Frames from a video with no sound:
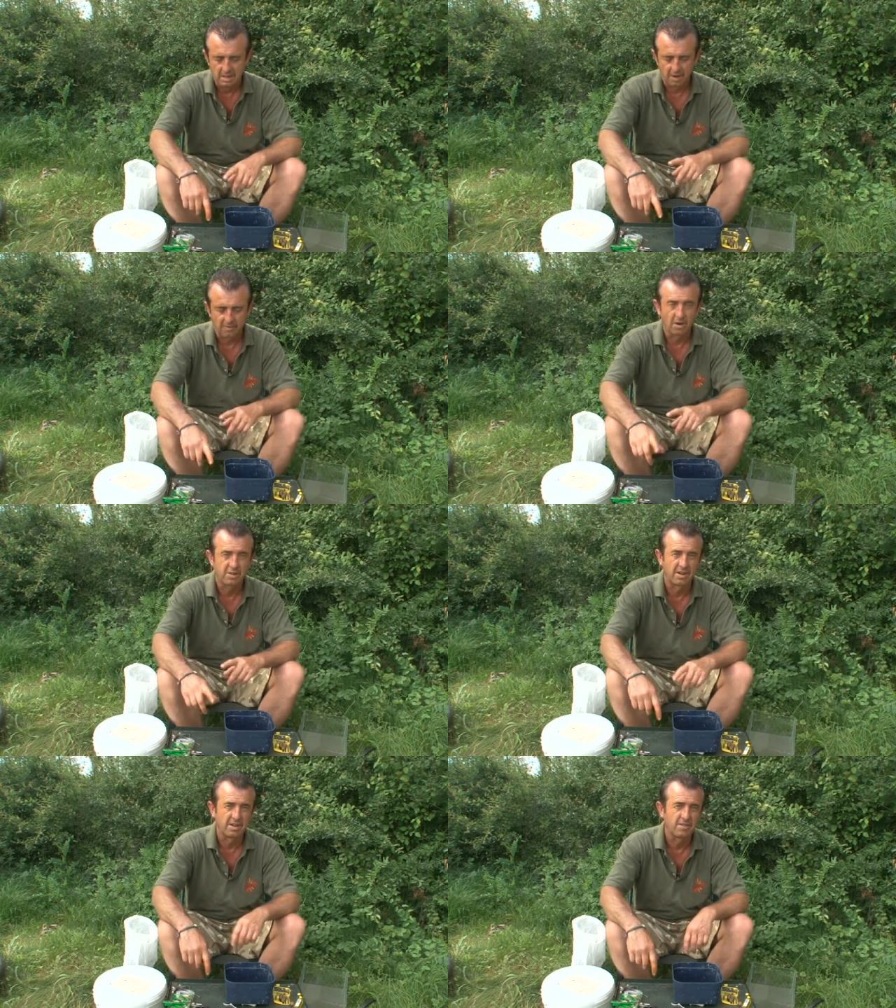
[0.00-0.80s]
I've got to
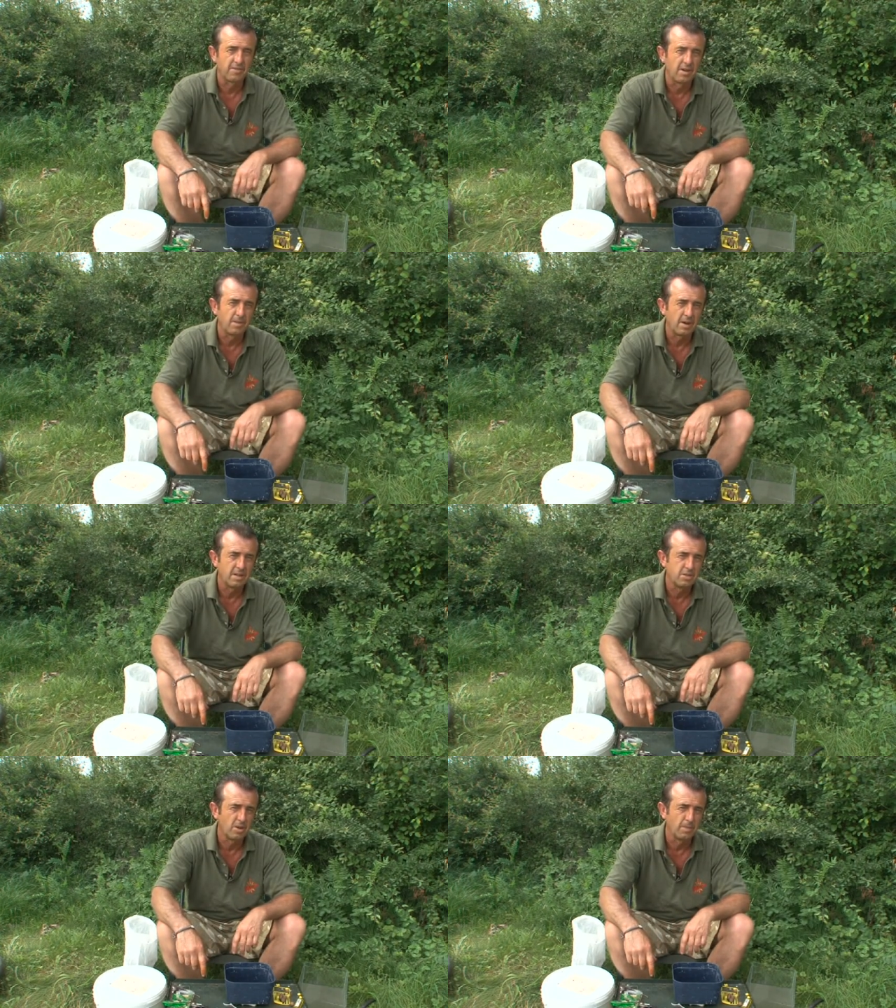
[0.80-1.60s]
credit a friend of
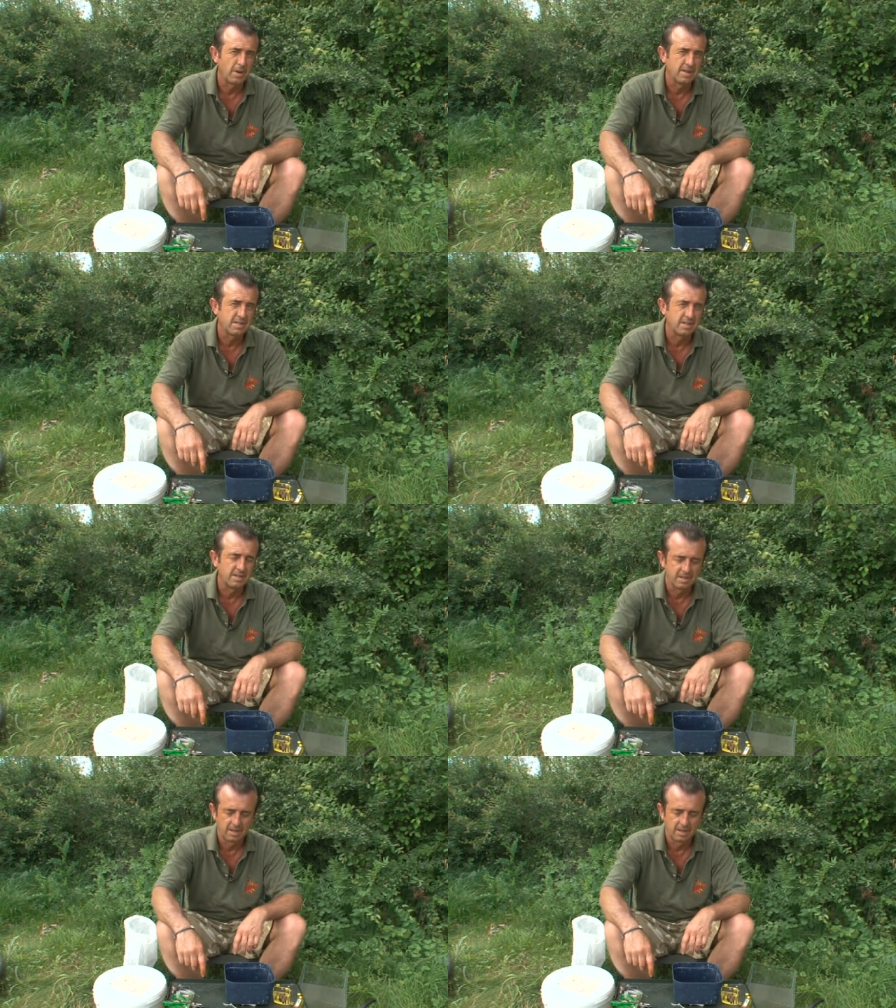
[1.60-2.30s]
mine, John Bannister.